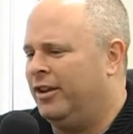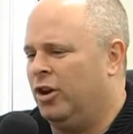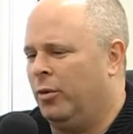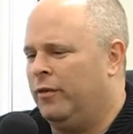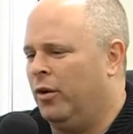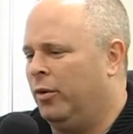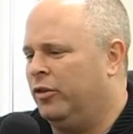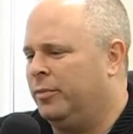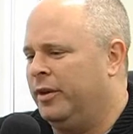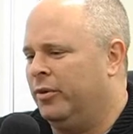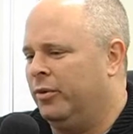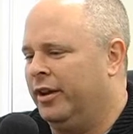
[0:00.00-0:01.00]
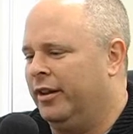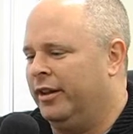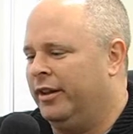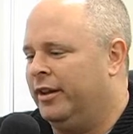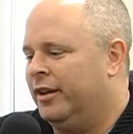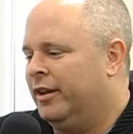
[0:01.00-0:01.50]
We've always been
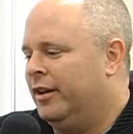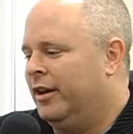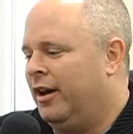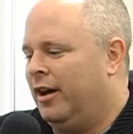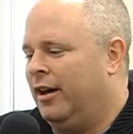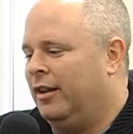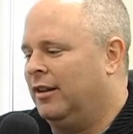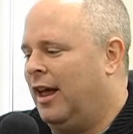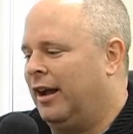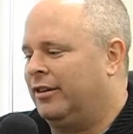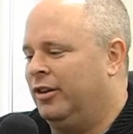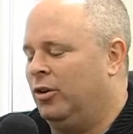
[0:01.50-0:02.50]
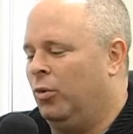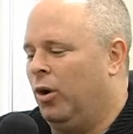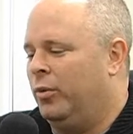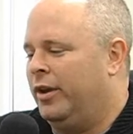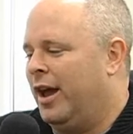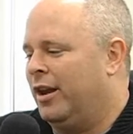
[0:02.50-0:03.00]
really locked into
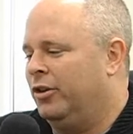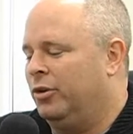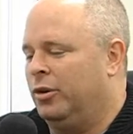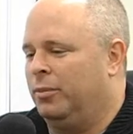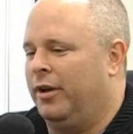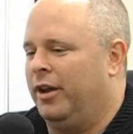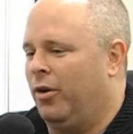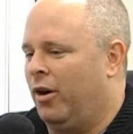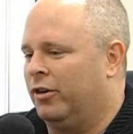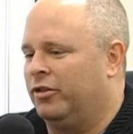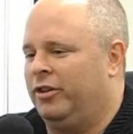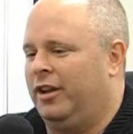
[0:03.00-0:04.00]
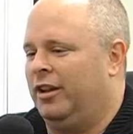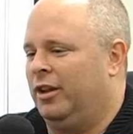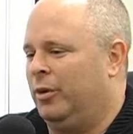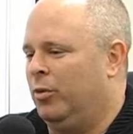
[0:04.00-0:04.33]
what we got to do to play to our ceiling.